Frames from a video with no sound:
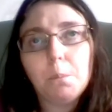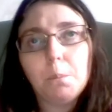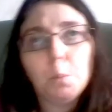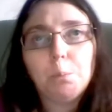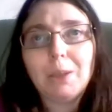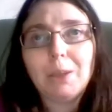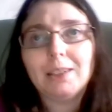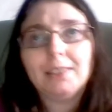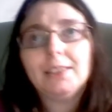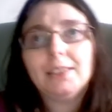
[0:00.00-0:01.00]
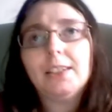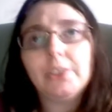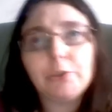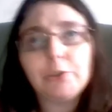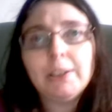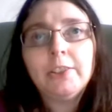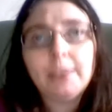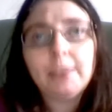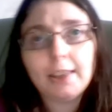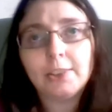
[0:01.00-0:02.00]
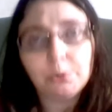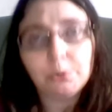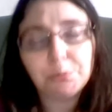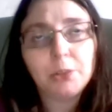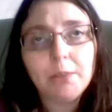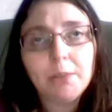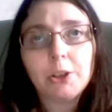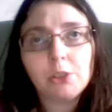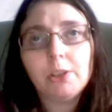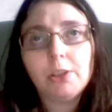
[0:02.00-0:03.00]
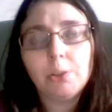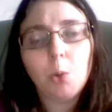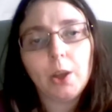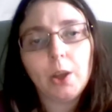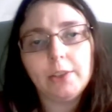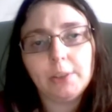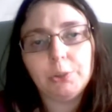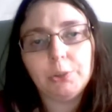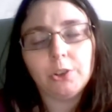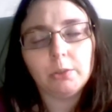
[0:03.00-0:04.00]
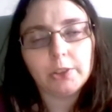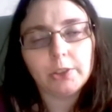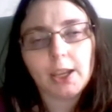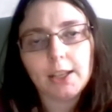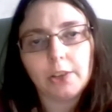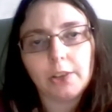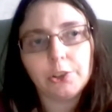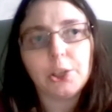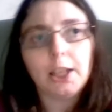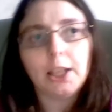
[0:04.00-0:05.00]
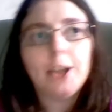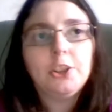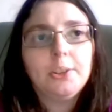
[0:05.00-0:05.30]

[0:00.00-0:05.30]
But the reason, that's pretty much the reason why this episode was taken out of circulation,